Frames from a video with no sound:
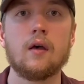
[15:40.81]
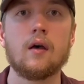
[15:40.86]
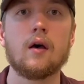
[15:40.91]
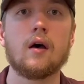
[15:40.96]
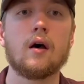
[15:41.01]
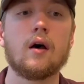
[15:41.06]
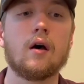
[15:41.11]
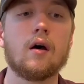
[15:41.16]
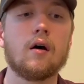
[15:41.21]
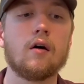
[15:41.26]

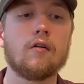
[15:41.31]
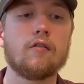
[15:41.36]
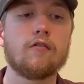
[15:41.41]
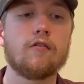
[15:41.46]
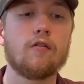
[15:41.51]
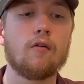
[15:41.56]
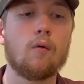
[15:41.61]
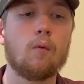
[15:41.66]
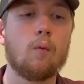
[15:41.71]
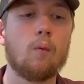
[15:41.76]
of
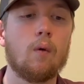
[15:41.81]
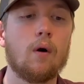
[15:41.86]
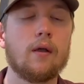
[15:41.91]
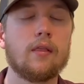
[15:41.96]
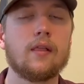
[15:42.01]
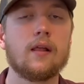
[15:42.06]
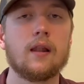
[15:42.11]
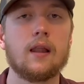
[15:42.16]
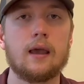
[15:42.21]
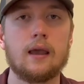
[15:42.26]
what the
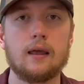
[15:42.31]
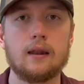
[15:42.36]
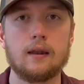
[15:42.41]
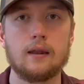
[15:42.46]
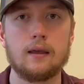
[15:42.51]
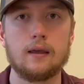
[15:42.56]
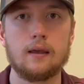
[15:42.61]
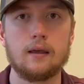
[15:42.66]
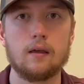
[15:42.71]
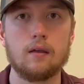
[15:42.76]
land
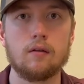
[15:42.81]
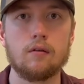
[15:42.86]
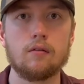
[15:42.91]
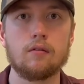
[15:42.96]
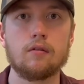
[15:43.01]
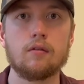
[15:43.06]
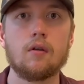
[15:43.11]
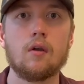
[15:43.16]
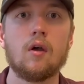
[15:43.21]
is,